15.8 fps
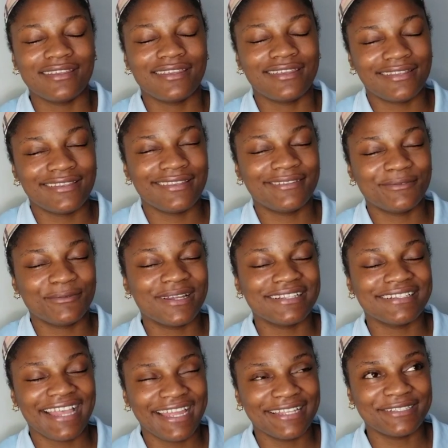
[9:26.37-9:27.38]
this one
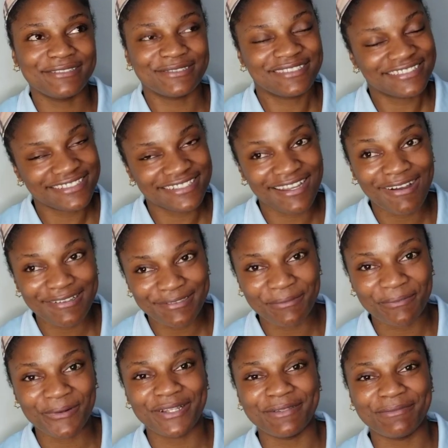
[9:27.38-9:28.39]
kind of just caught up
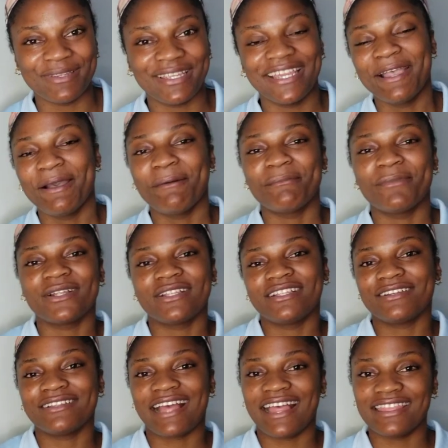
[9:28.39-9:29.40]
on me.
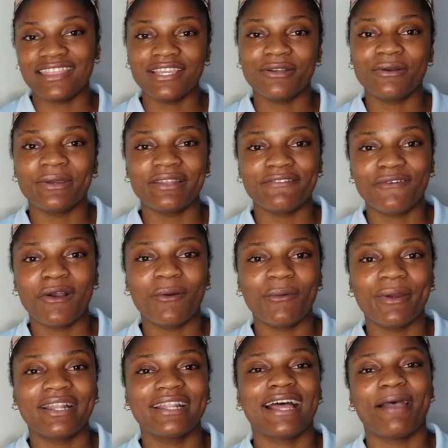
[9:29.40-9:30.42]
But I think going
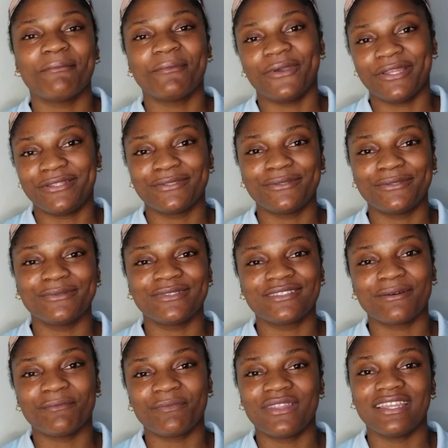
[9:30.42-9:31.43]
forward, I'm going to do
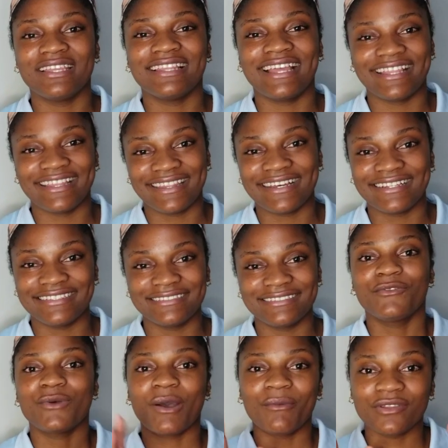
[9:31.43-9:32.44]
something like that.
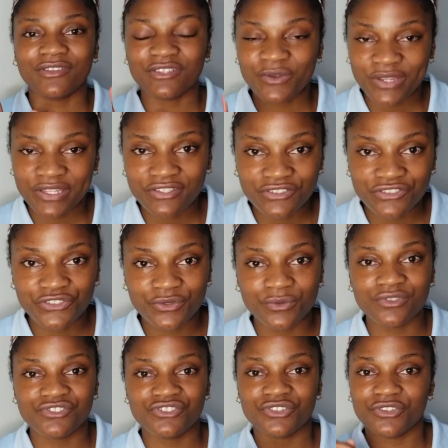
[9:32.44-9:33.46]
So I was going to
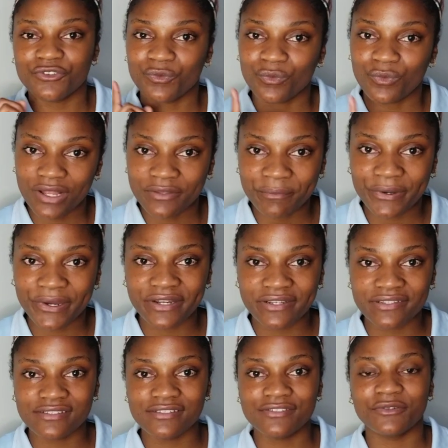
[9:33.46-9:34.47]
choose just one
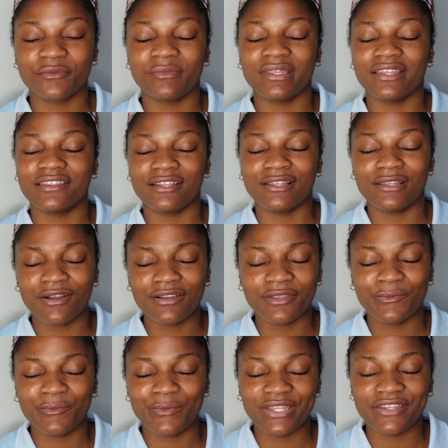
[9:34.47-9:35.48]
person to be the lucky
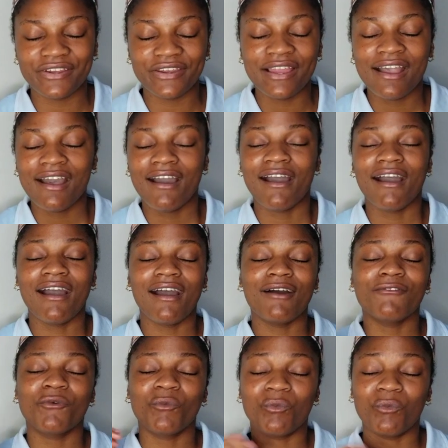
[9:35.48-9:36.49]
winner
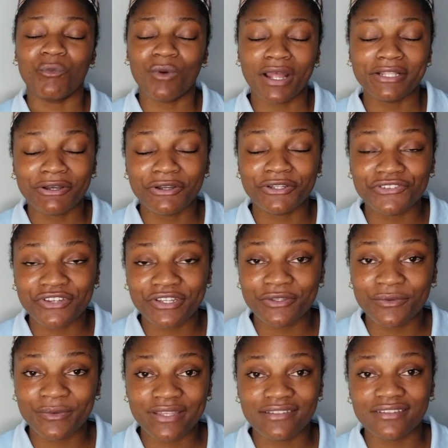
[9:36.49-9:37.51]
of one hundred U
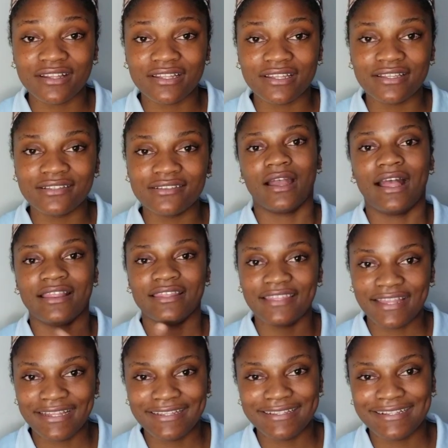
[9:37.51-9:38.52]
S dollars. And
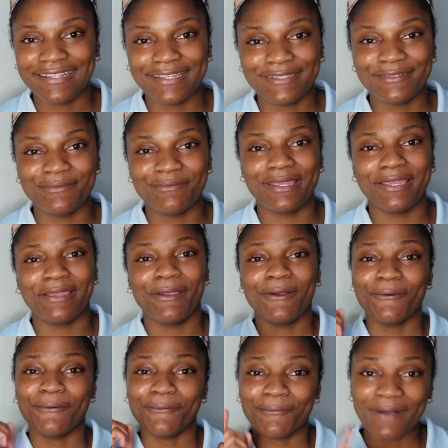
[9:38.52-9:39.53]
then it clicked to me,
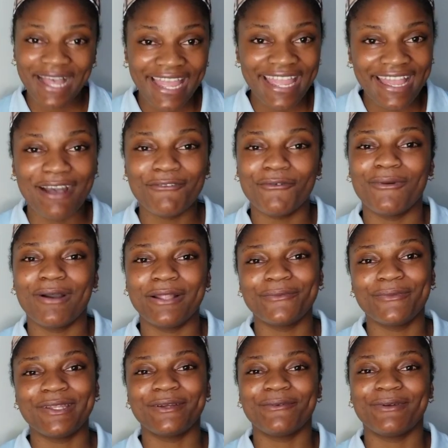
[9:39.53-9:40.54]
why have one
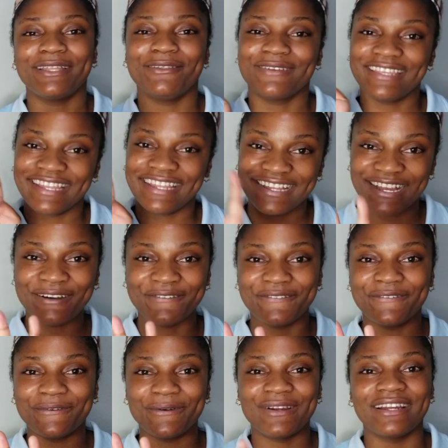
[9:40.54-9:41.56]
winner when you can have
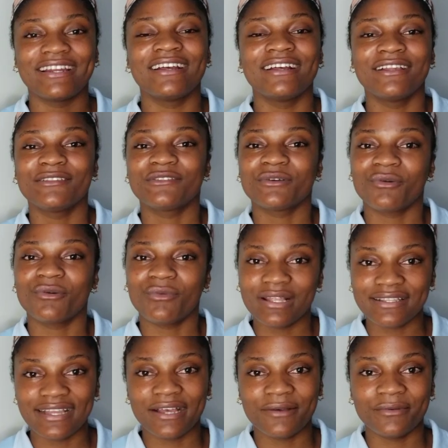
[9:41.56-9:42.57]
four? So
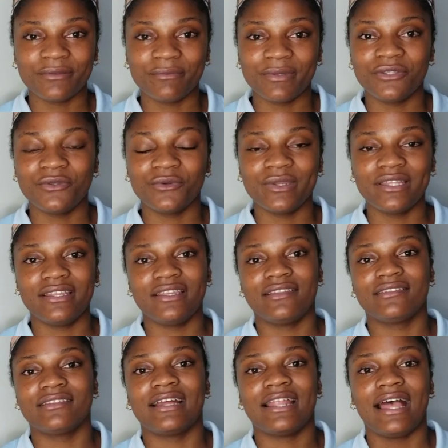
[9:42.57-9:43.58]
what I will be doing is
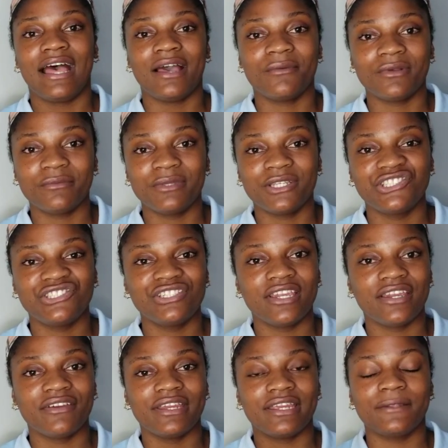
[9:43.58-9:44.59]
that I will be
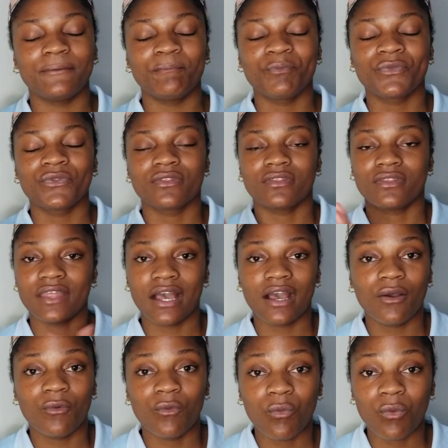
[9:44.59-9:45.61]
sharing
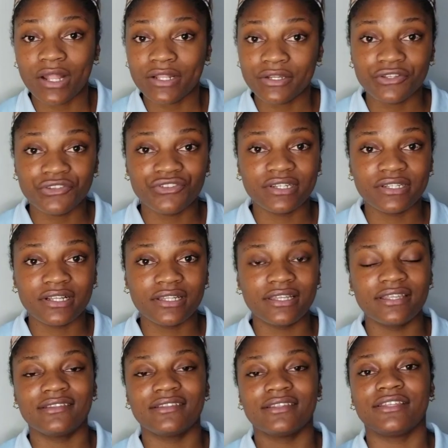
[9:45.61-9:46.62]
that one hundred
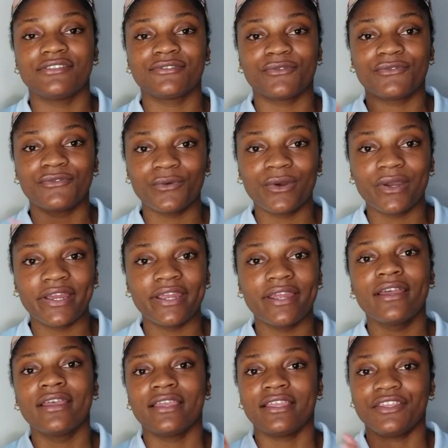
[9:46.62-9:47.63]
dollars into four.
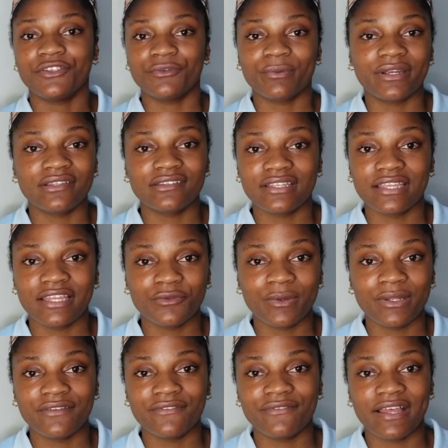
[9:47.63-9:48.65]
Each person get
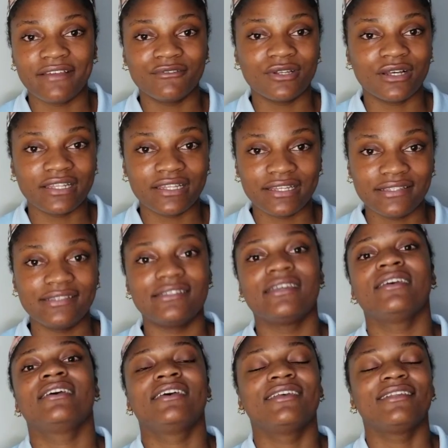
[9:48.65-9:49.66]
twenty-five dollars.
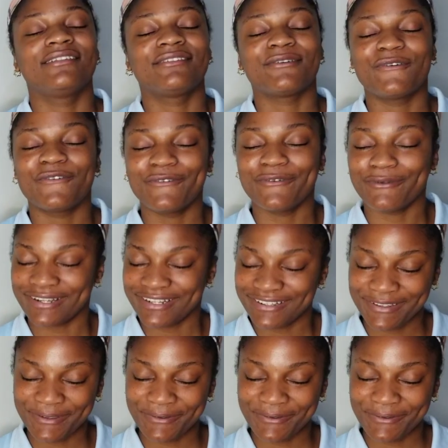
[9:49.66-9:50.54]
So for lucky